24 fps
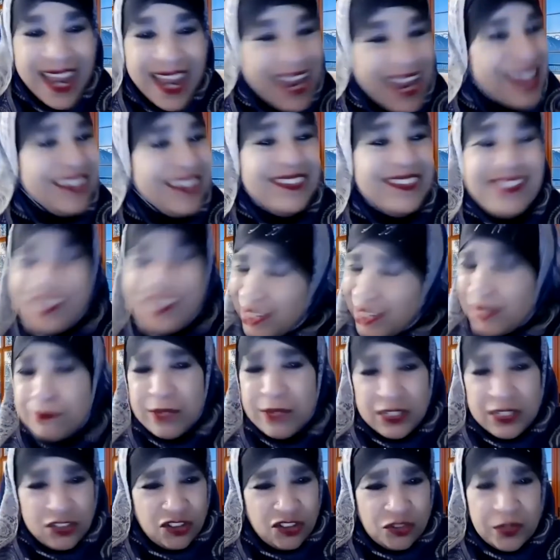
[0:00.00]
and
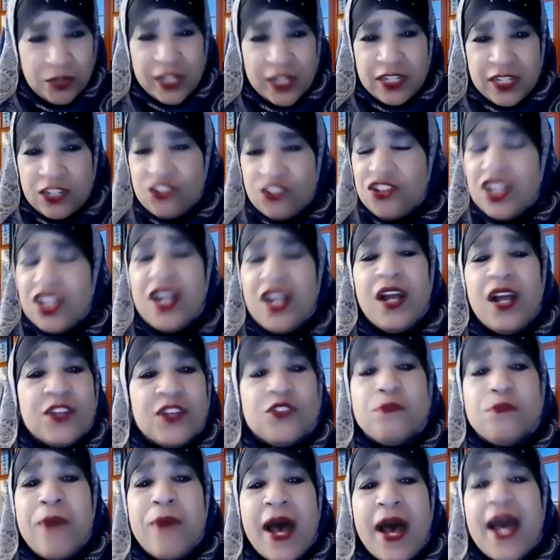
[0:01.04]
demonstrated to
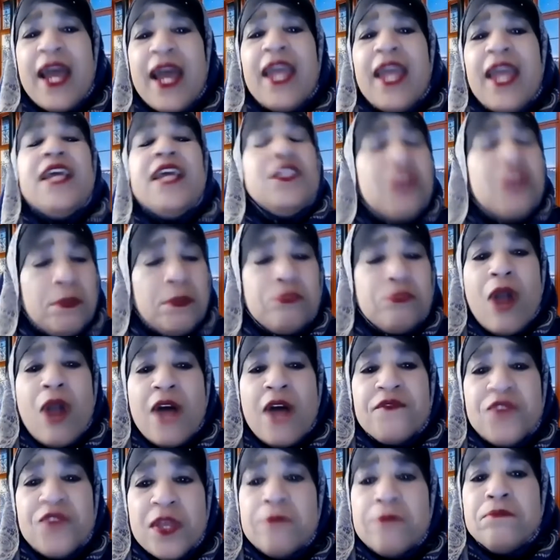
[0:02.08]
us by the
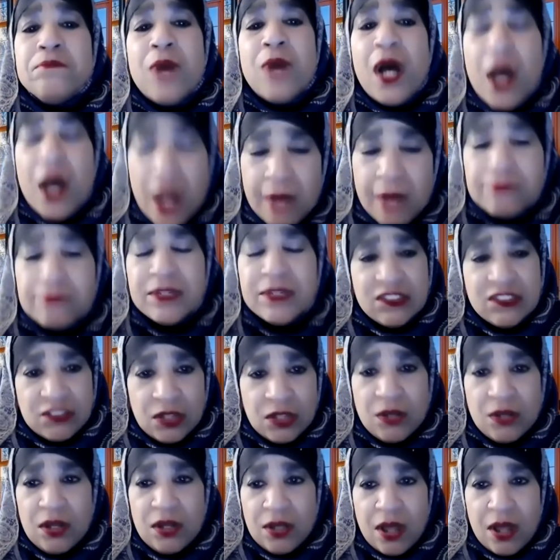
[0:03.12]
Prophet Muhammad
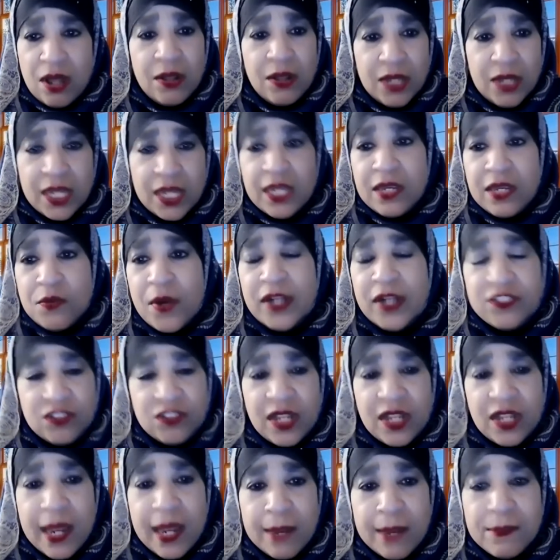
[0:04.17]
sallallahu alaihi
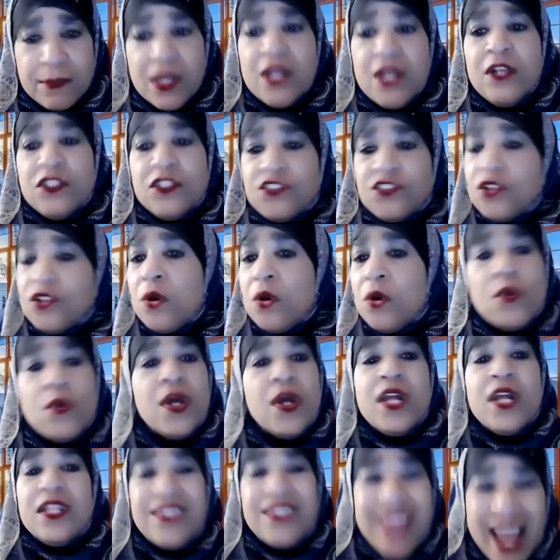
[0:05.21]
wasallam. So
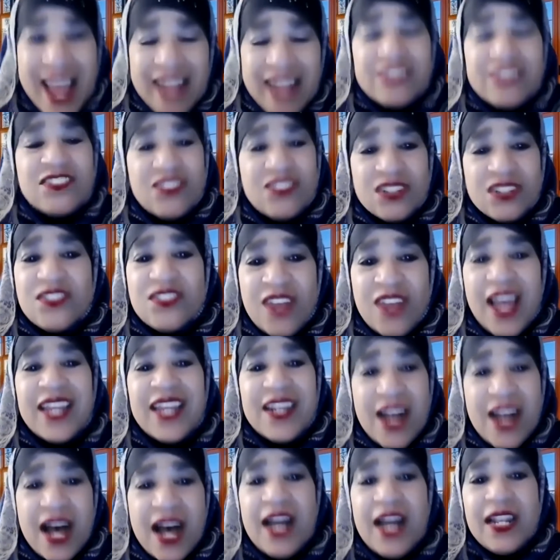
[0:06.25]
that's the
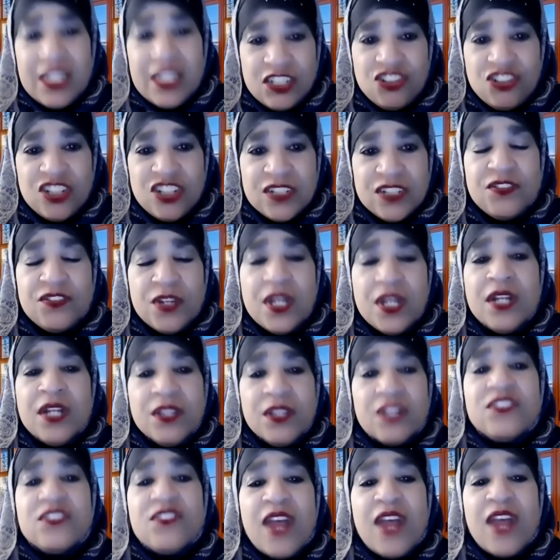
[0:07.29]
psychologist.
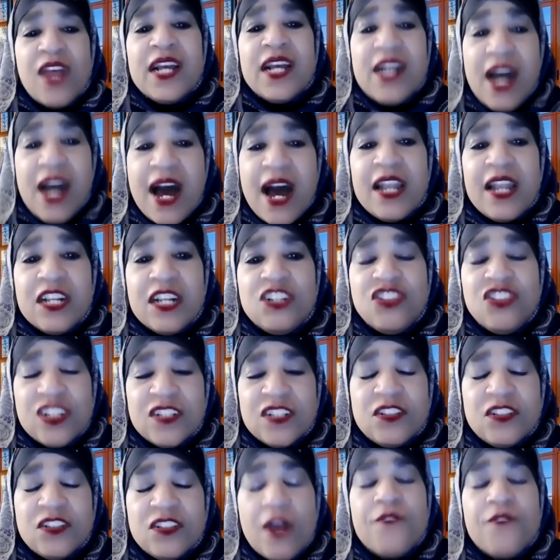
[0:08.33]
The
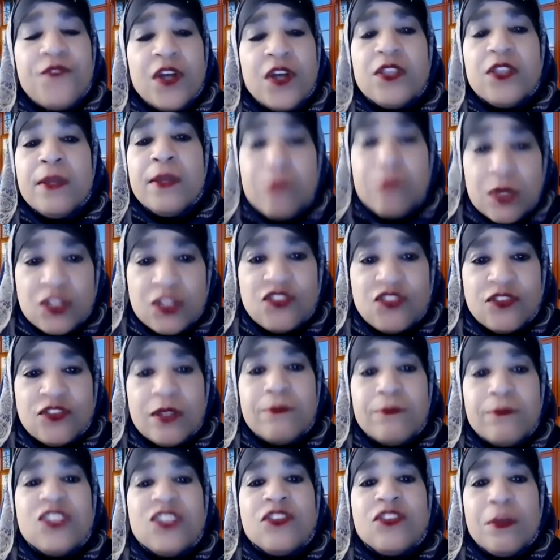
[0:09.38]
psychologist for the
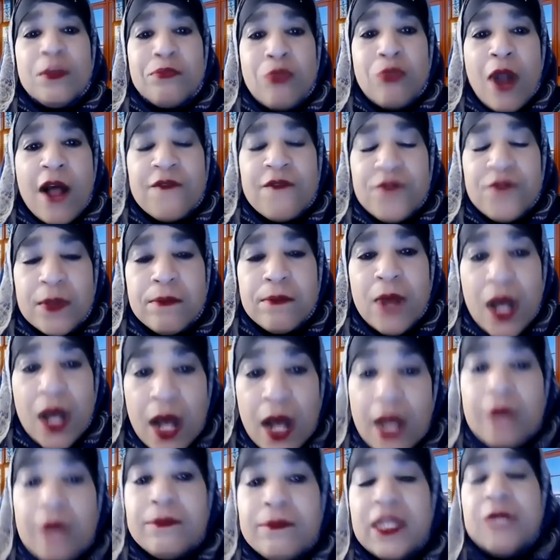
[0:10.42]
Muslim is the Prophet
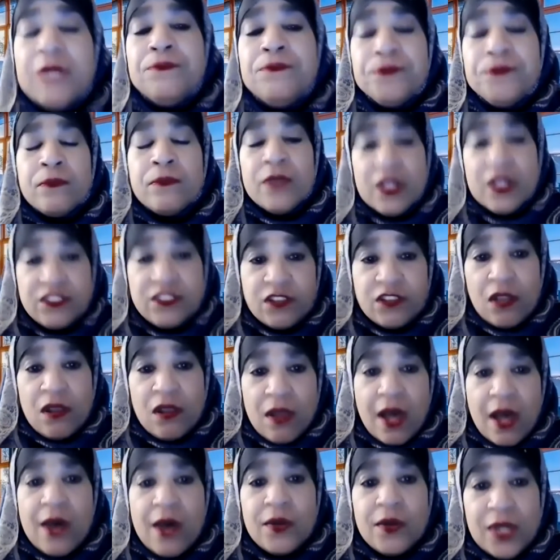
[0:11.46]
Muhammad
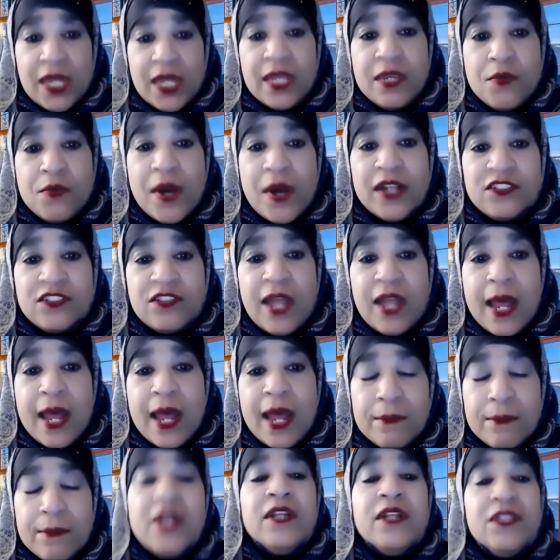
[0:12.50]
sallallahu alaihi
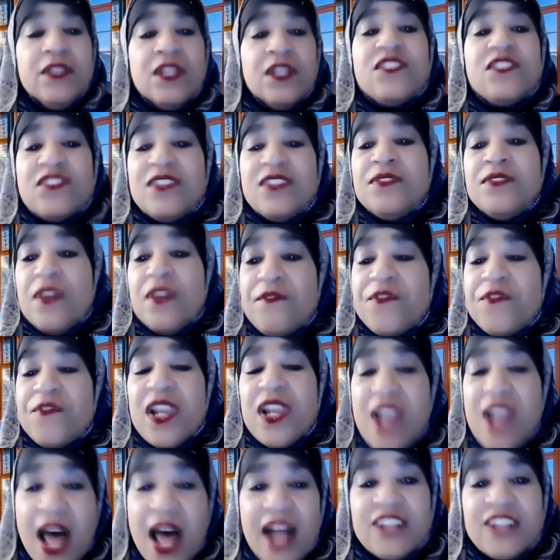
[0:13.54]
wasallam. The
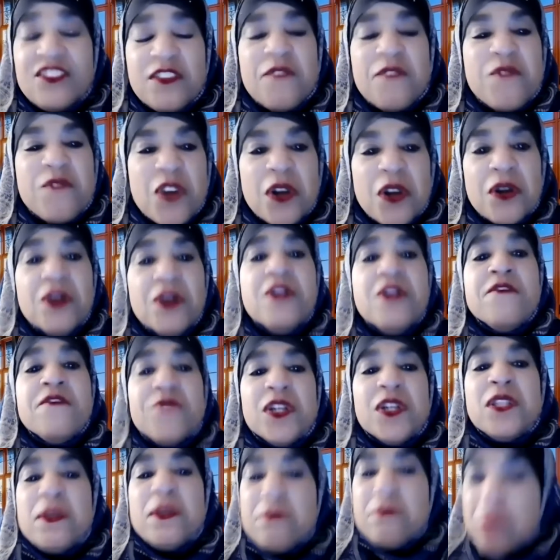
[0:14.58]
philosopher
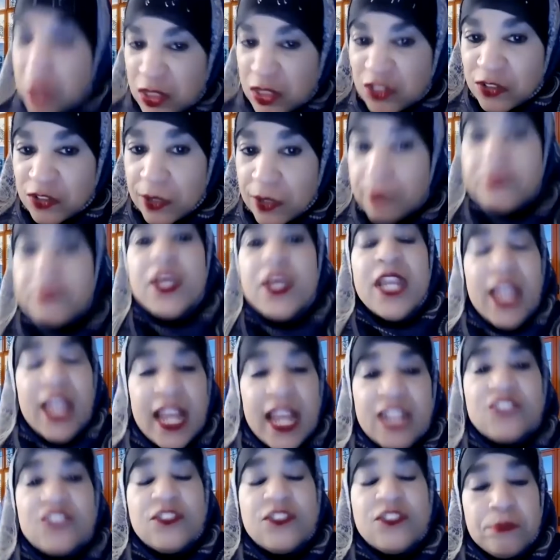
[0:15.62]
for the Muslim
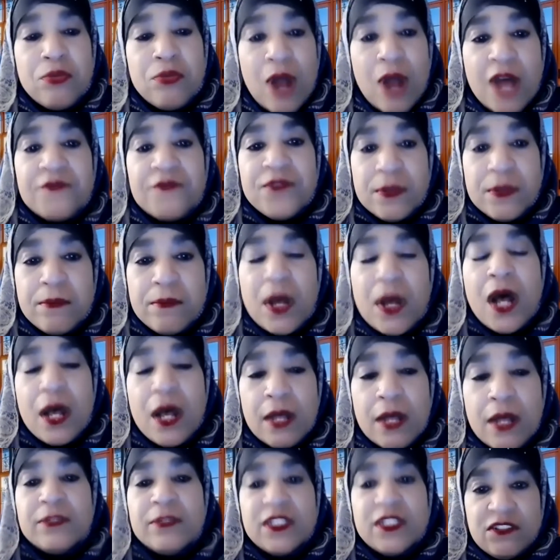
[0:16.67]
is the Prophet
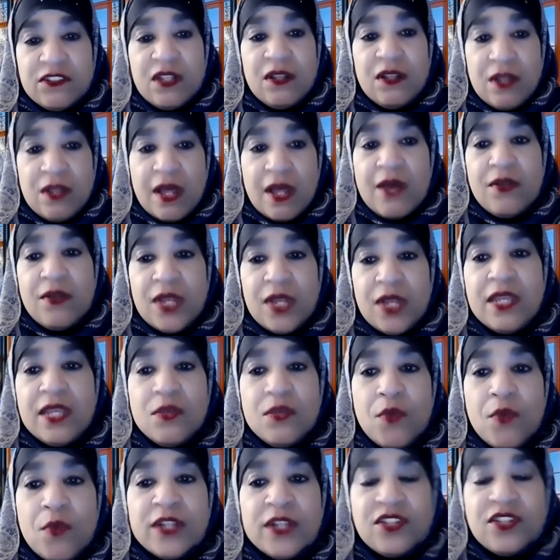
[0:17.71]
Muhammad sallallahu alaihi
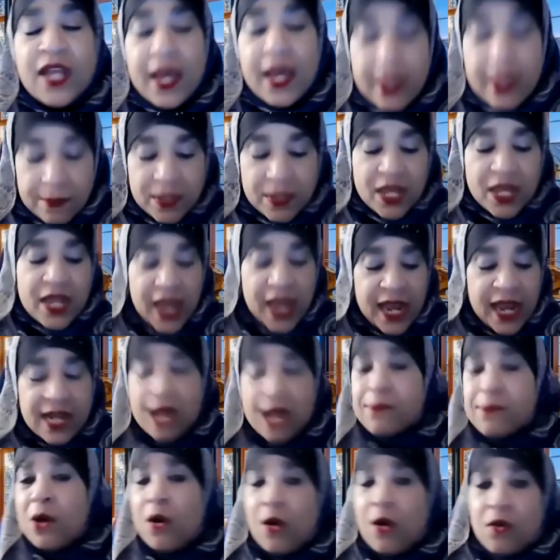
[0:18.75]
wasallam. And
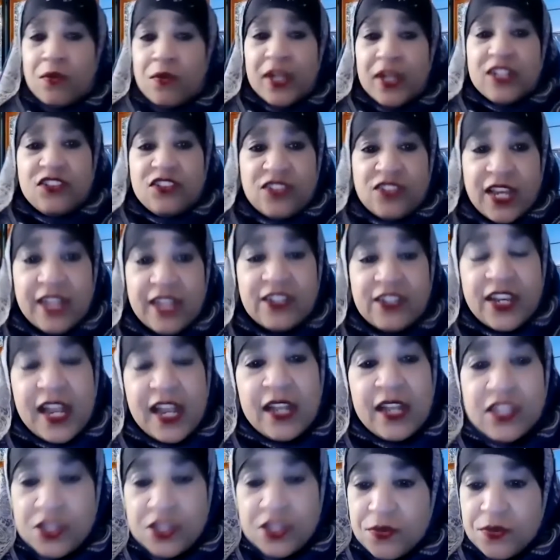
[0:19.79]
I'm always
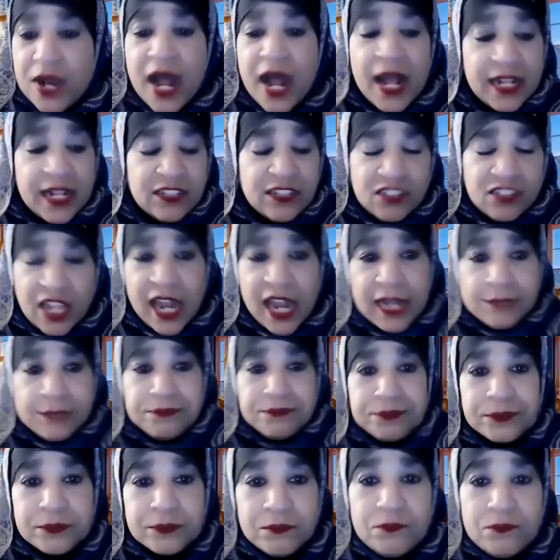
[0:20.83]
telling you guys that.
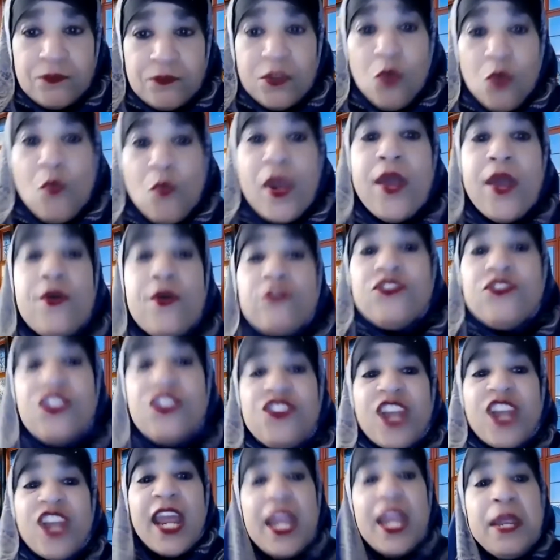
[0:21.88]
Well,
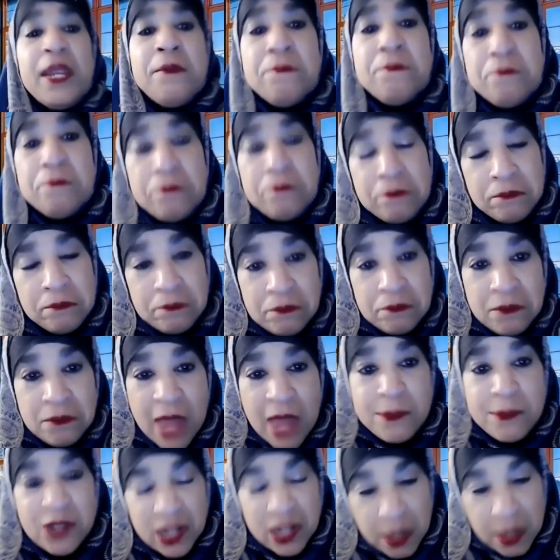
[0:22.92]
today
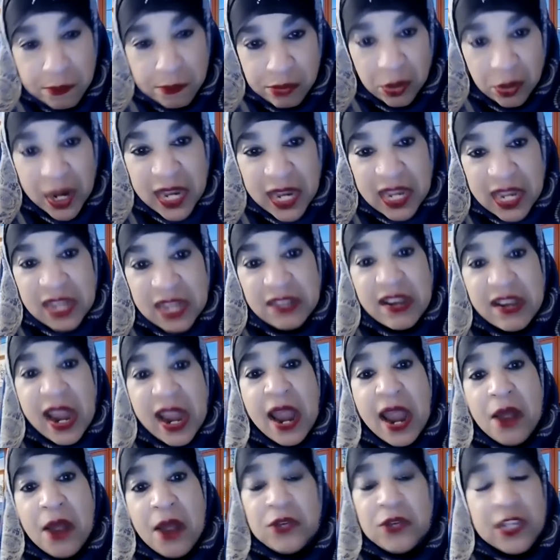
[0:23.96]
I'm going to break it
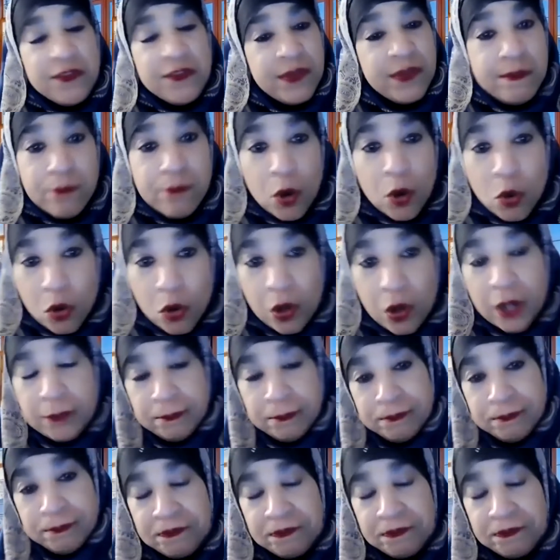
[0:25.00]
down even more.